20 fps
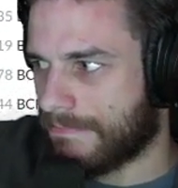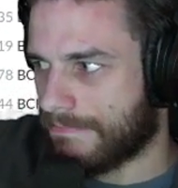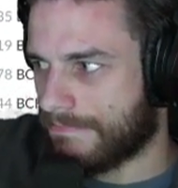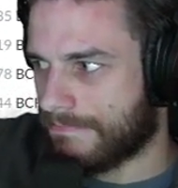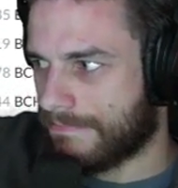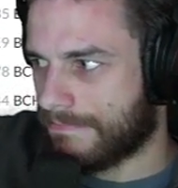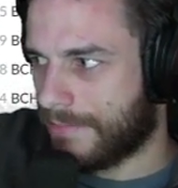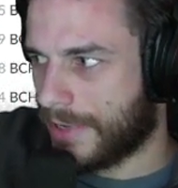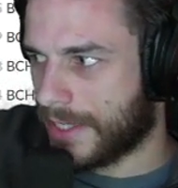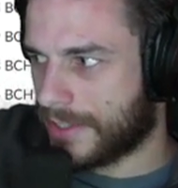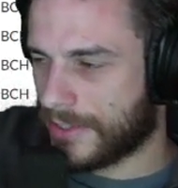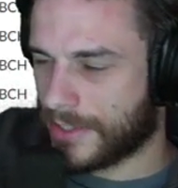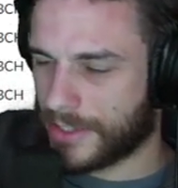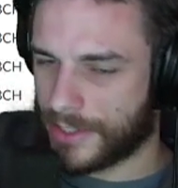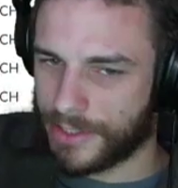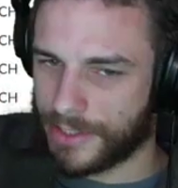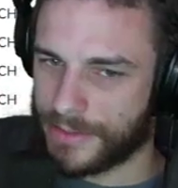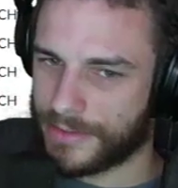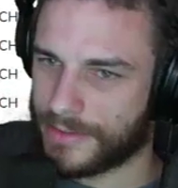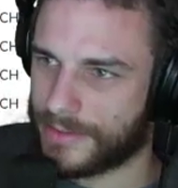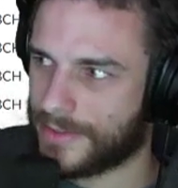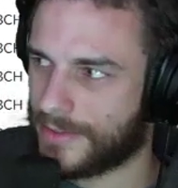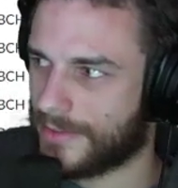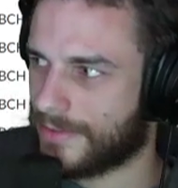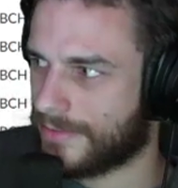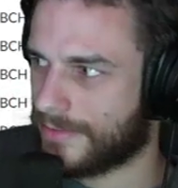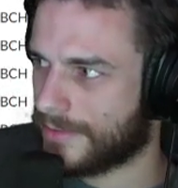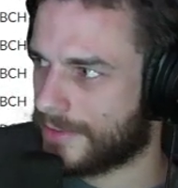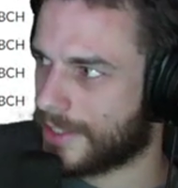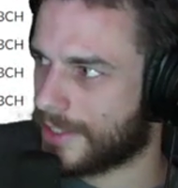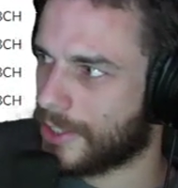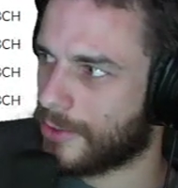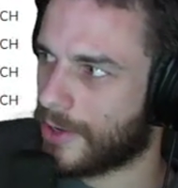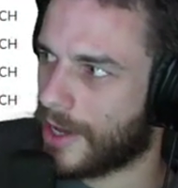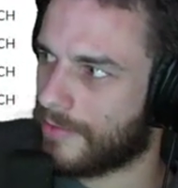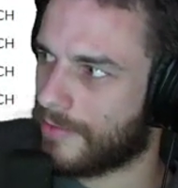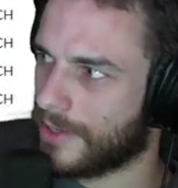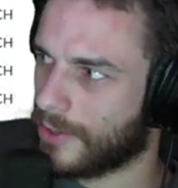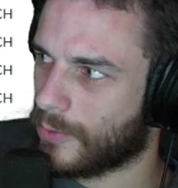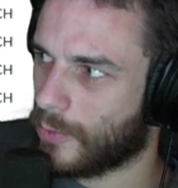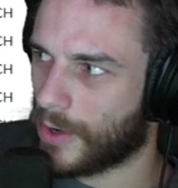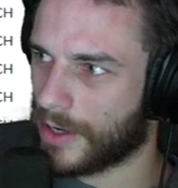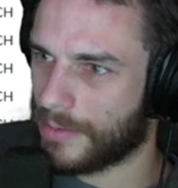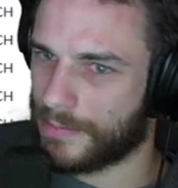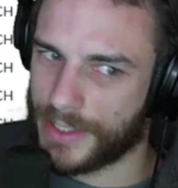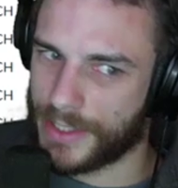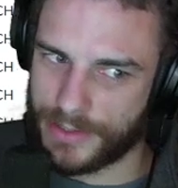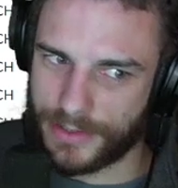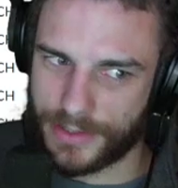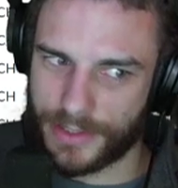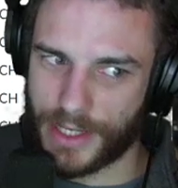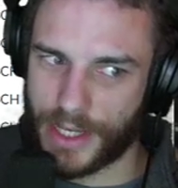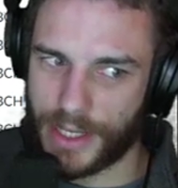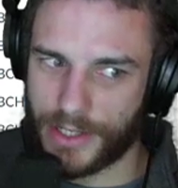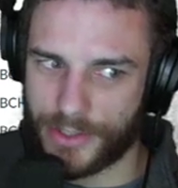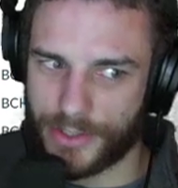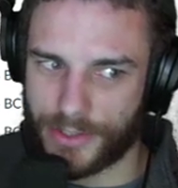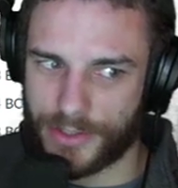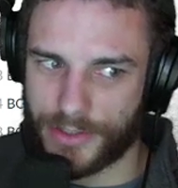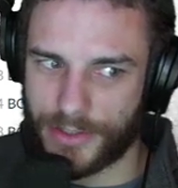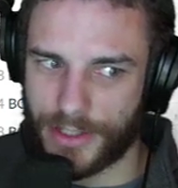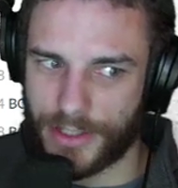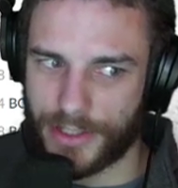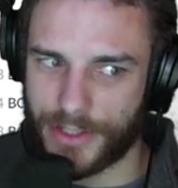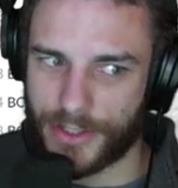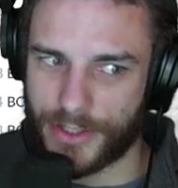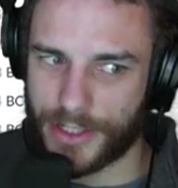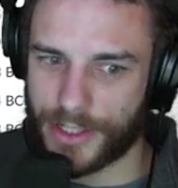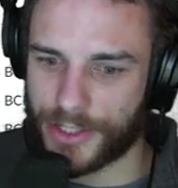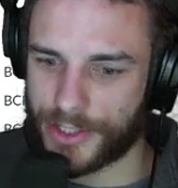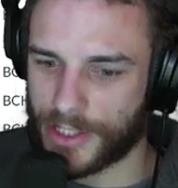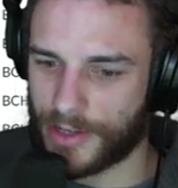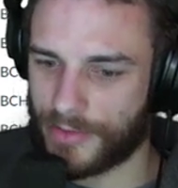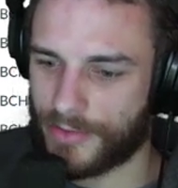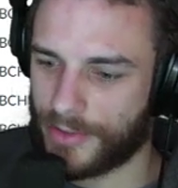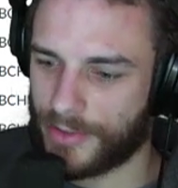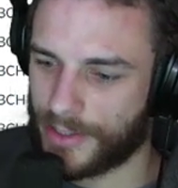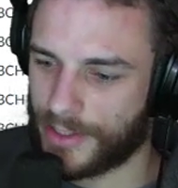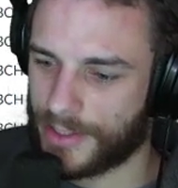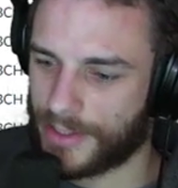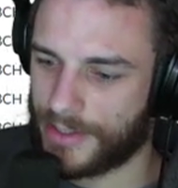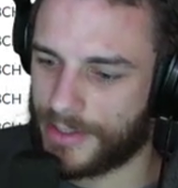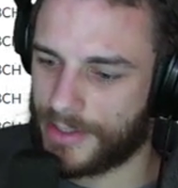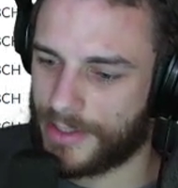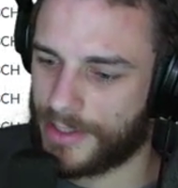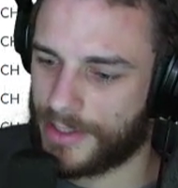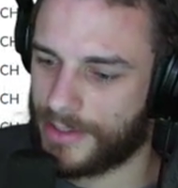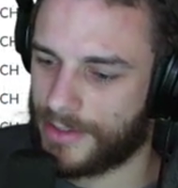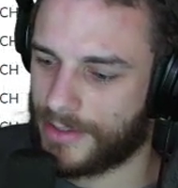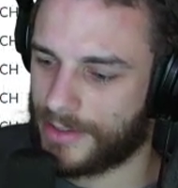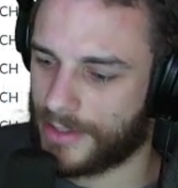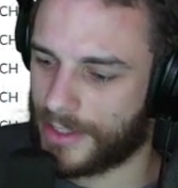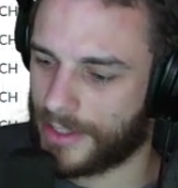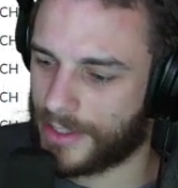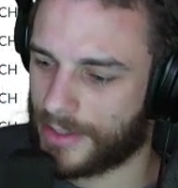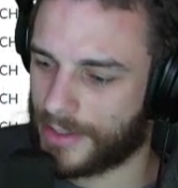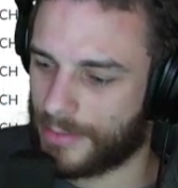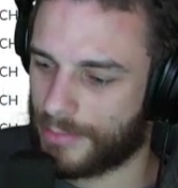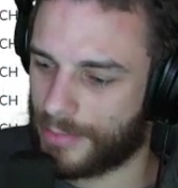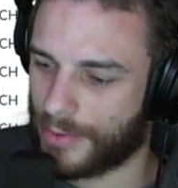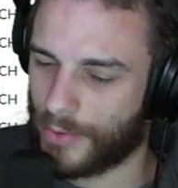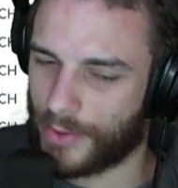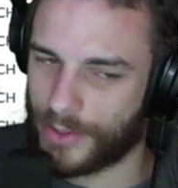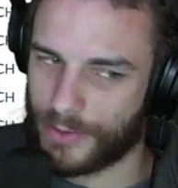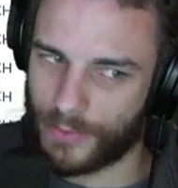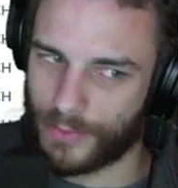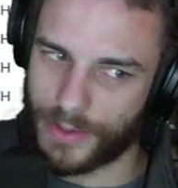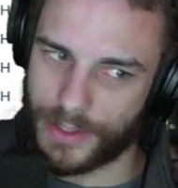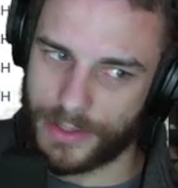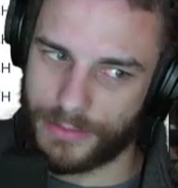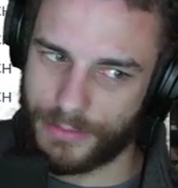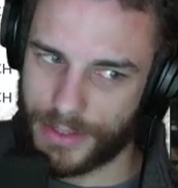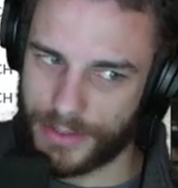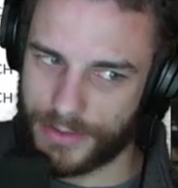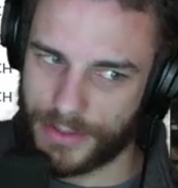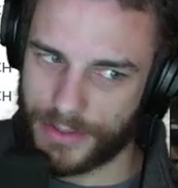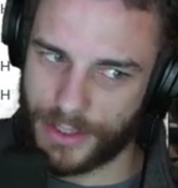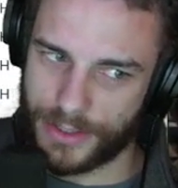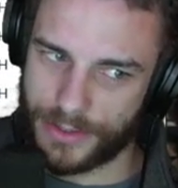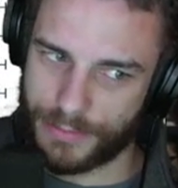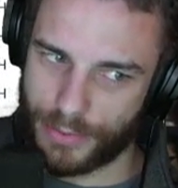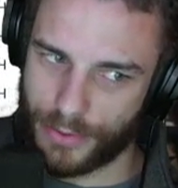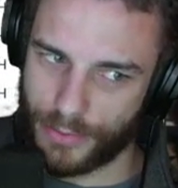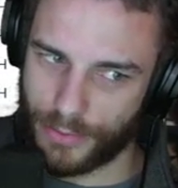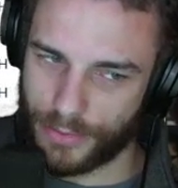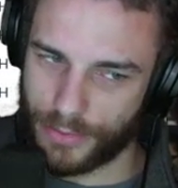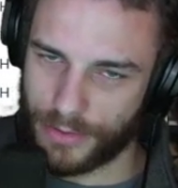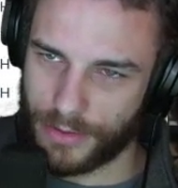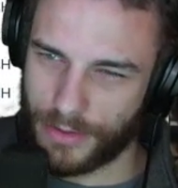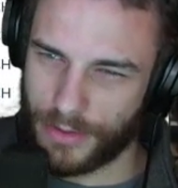basically say you have like 1 BCH and you're going to shuffle it in like a 0.1 BCH pool.